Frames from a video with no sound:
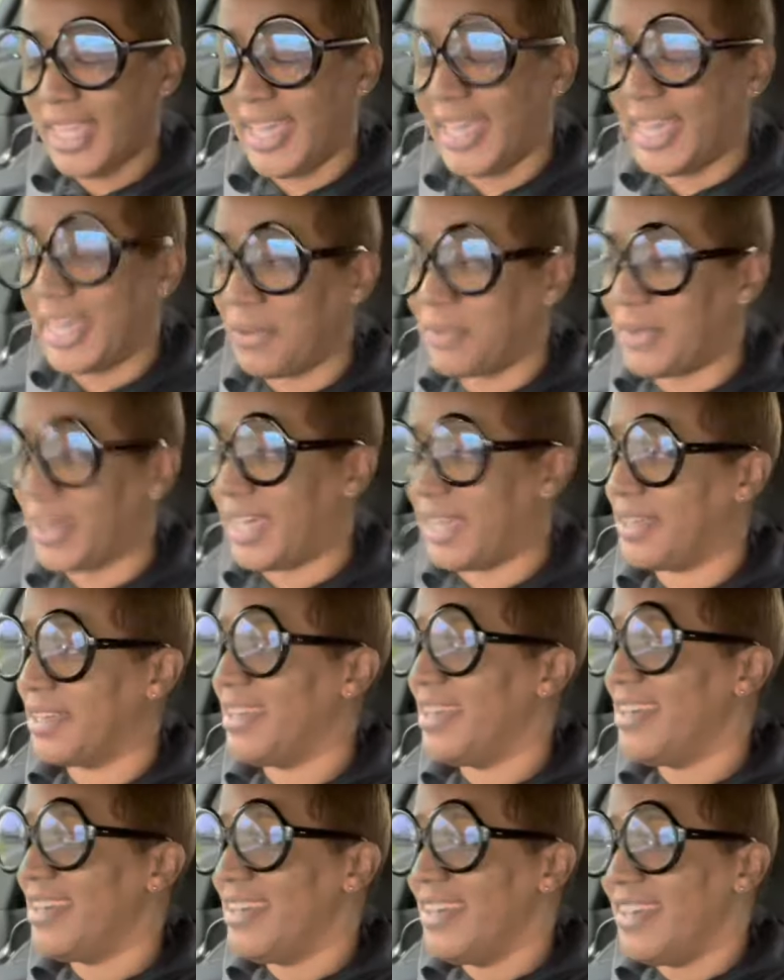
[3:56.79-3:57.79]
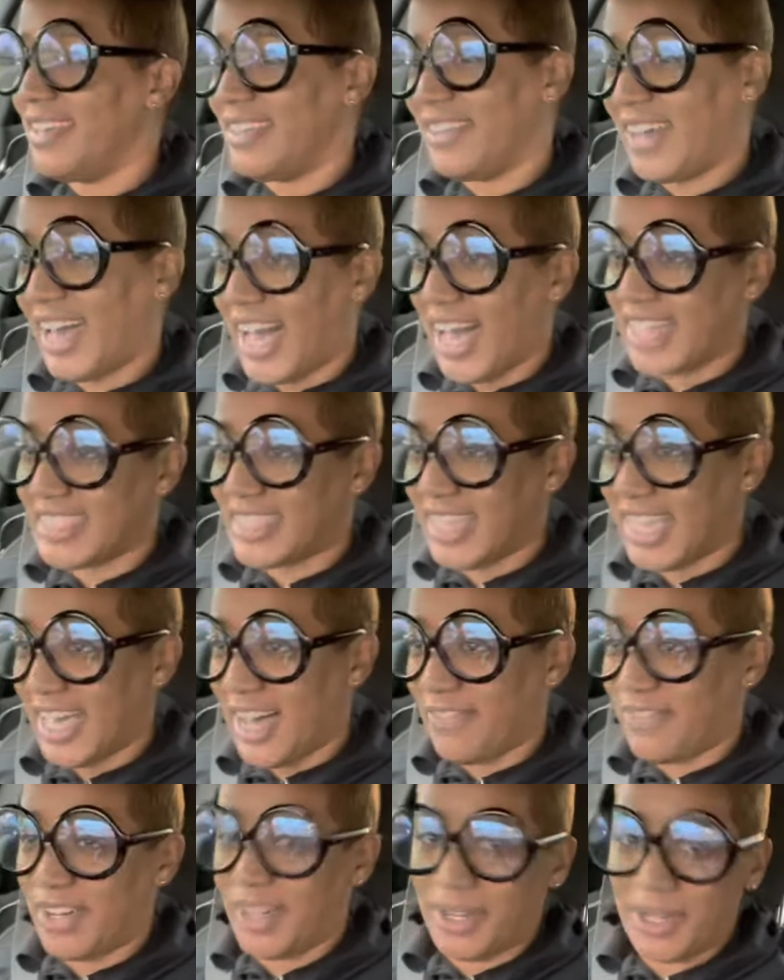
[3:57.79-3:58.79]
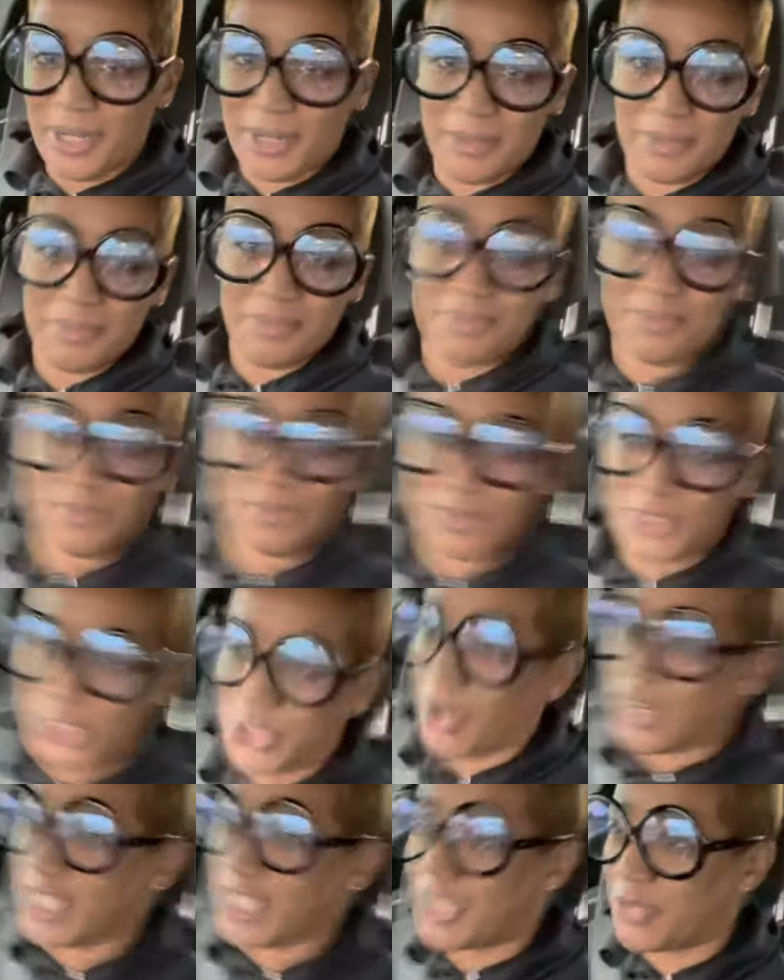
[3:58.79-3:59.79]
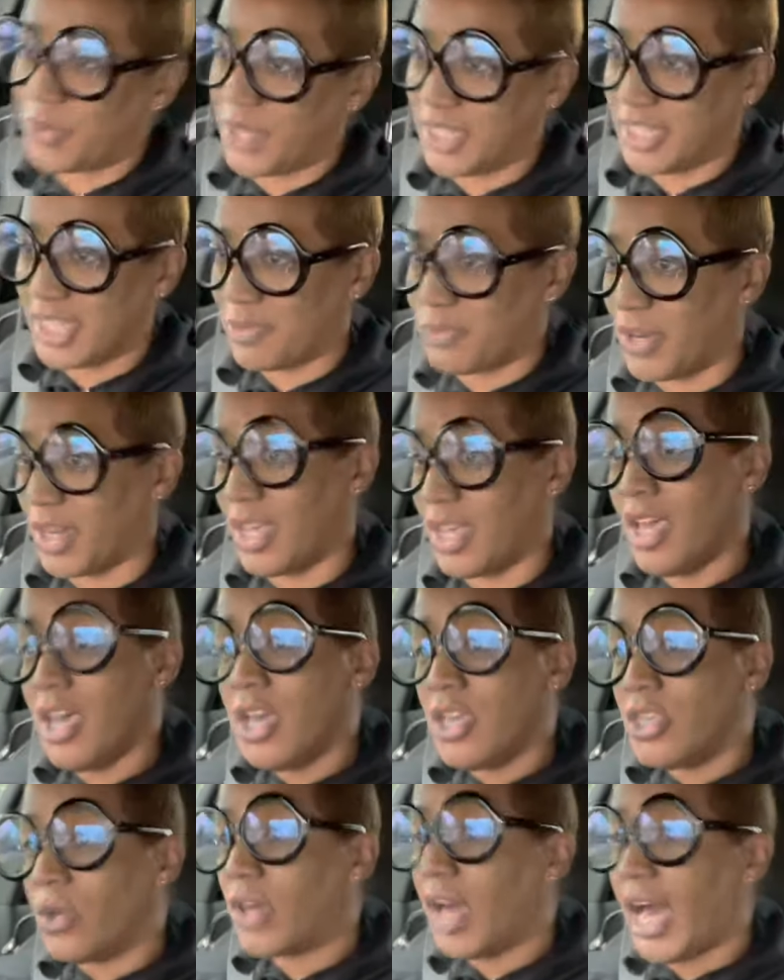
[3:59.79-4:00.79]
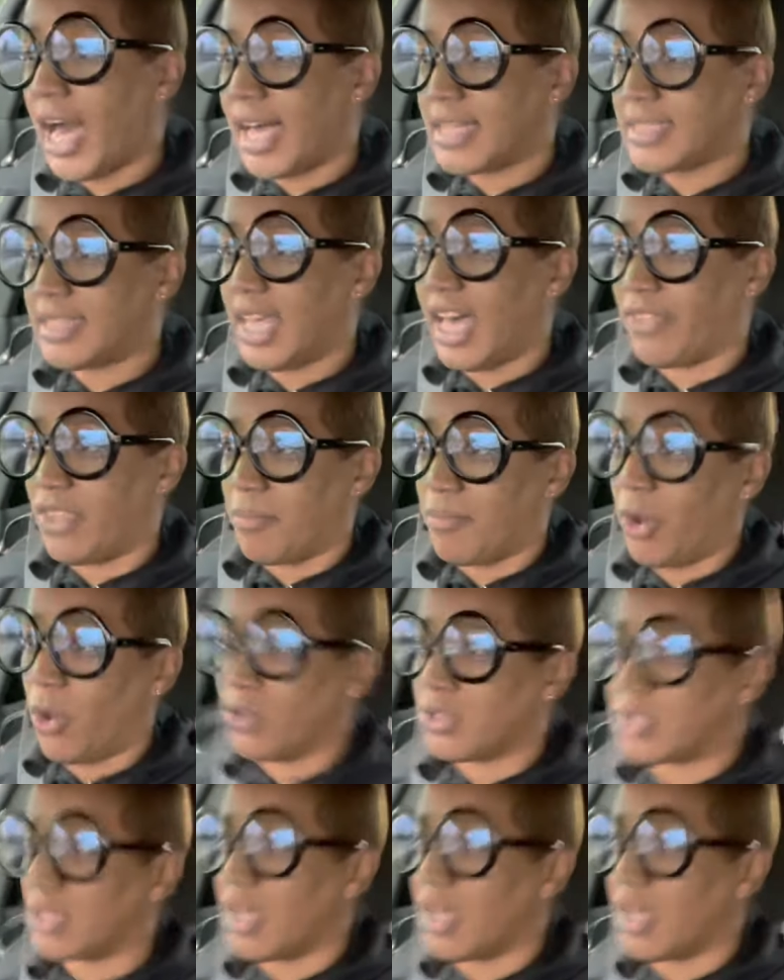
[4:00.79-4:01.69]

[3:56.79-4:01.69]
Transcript: anyway, you guys have, short and sweet this morning. You guys have the most